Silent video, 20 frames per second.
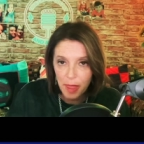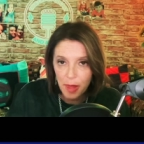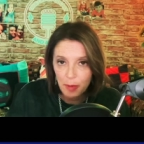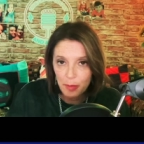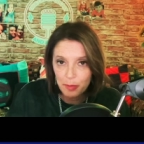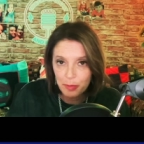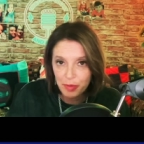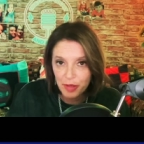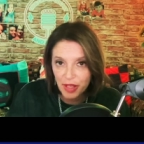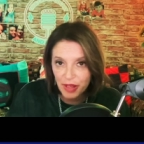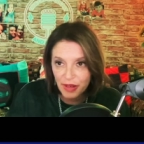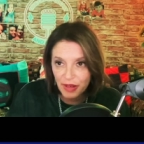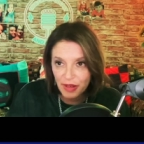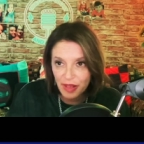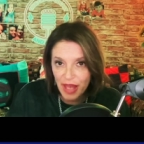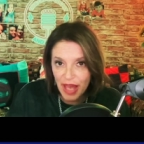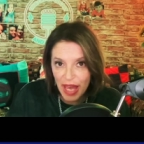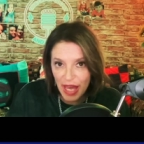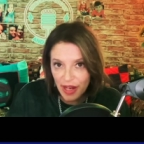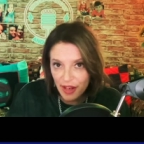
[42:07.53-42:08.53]
But
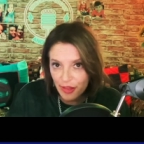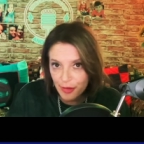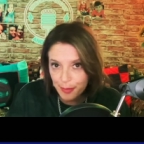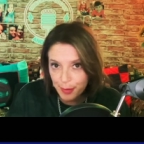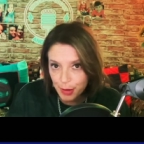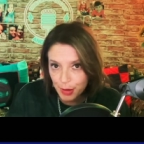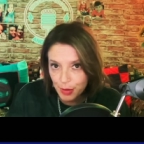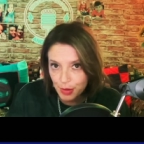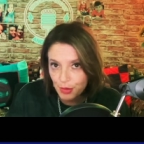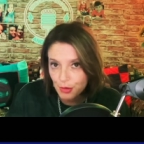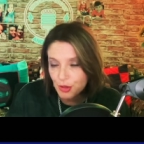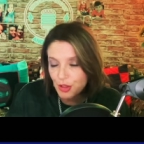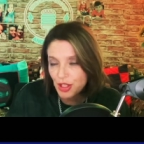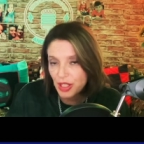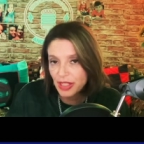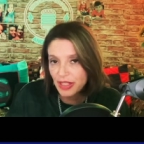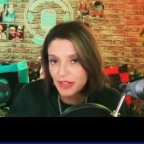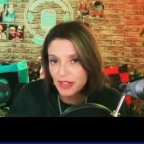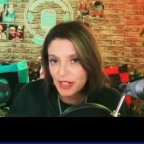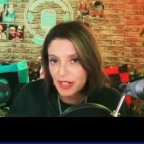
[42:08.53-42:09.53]
out of the blue, she
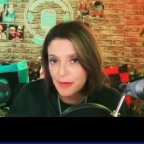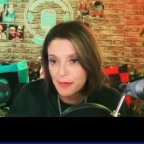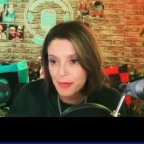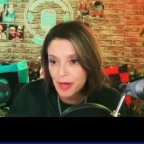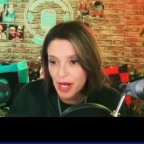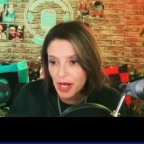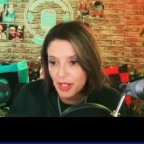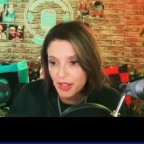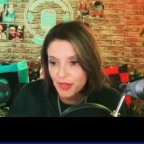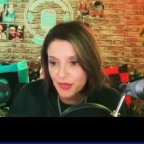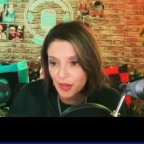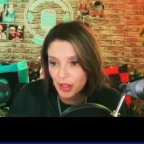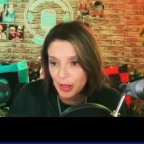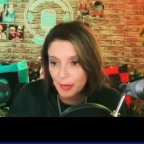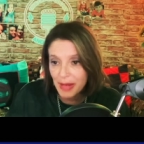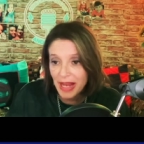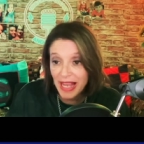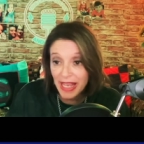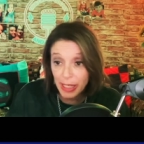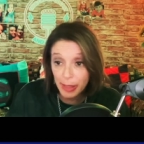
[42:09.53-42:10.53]
gets an inbox from
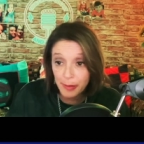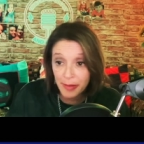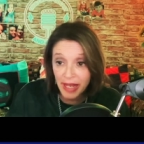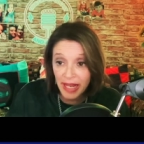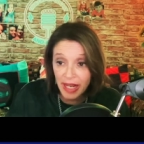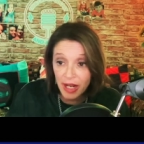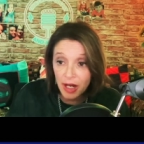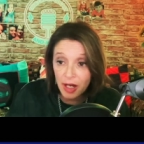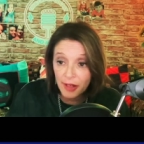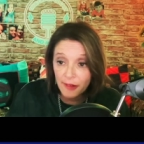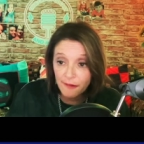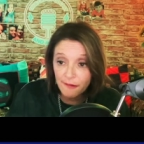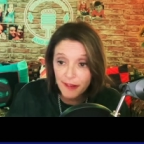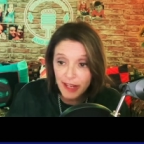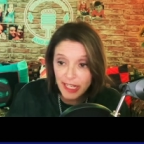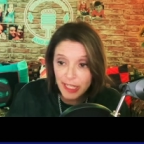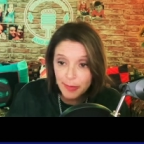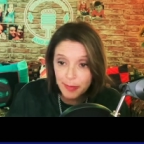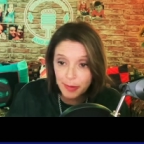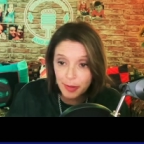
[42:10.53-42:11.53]
Hannah Mae on
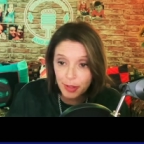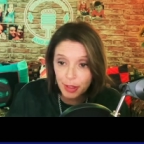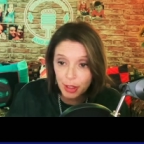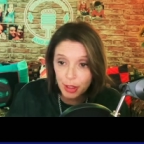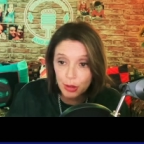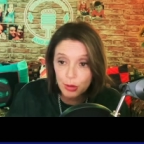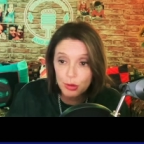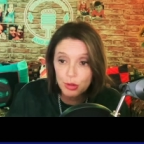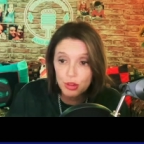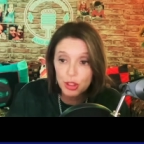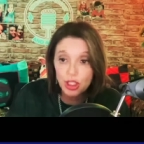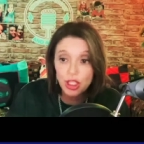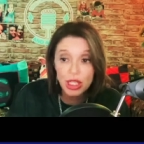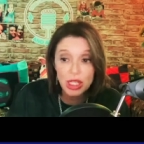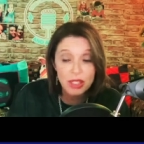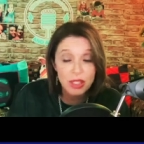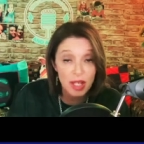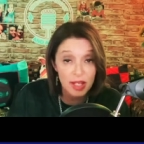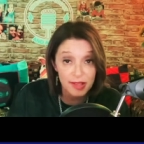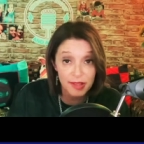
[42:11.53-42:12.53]
Facebook, who she
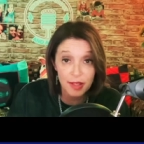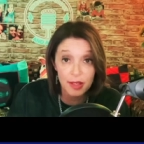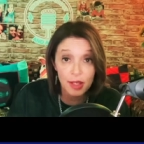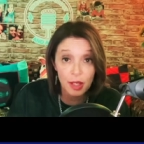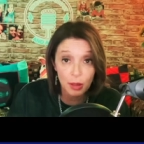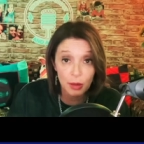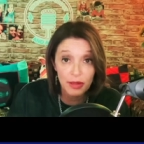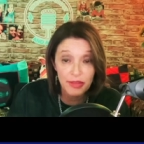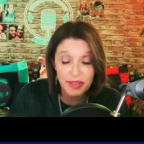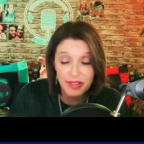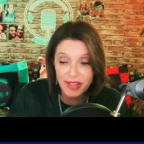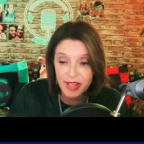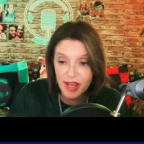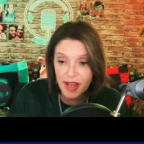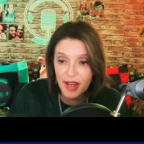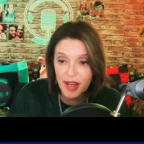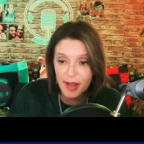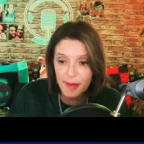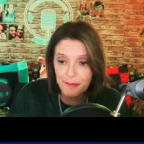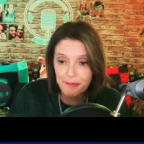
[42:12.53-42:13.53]
doesn't know at the
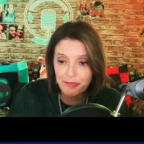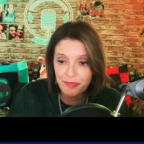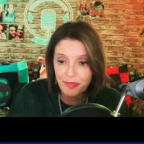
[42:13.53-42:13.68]
time